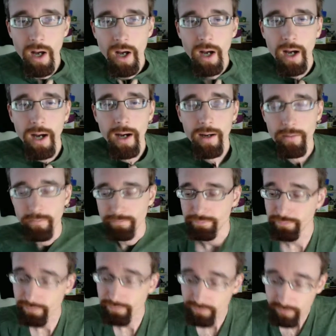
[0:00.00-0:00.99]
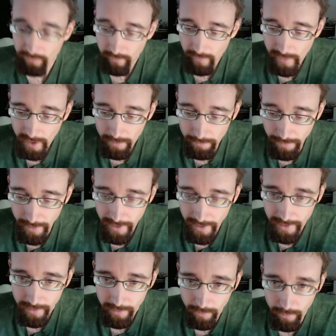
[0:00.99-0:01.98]

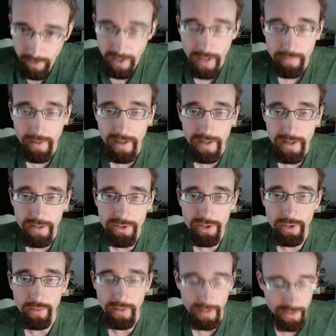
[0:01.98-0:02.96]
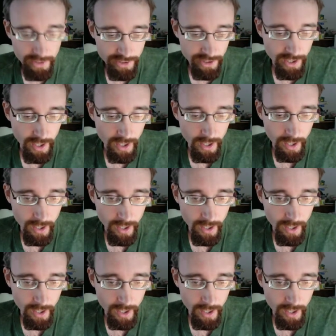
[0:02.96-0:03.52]
But what I ran into is